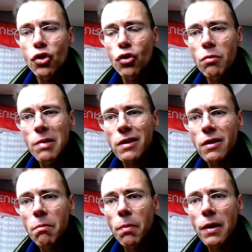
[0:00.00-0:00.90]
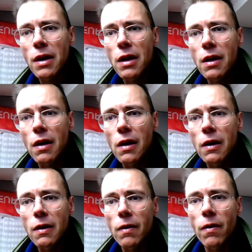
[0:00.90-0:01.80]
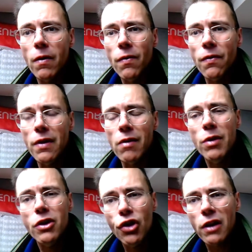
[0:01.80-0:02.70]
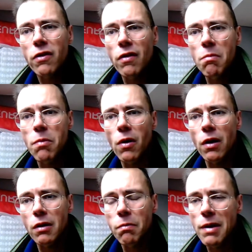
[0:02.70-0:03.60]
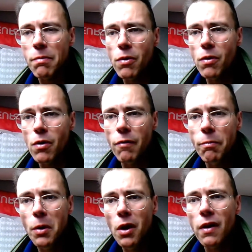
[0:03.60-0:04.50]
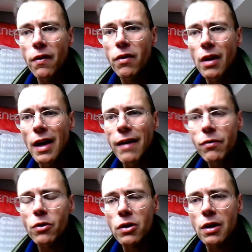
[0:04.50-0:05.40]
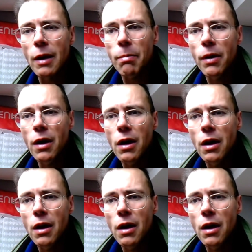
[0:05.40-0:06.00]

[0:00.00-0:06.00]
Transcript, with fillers: should be simply uh, rejected in Poland. People of Poland have to step,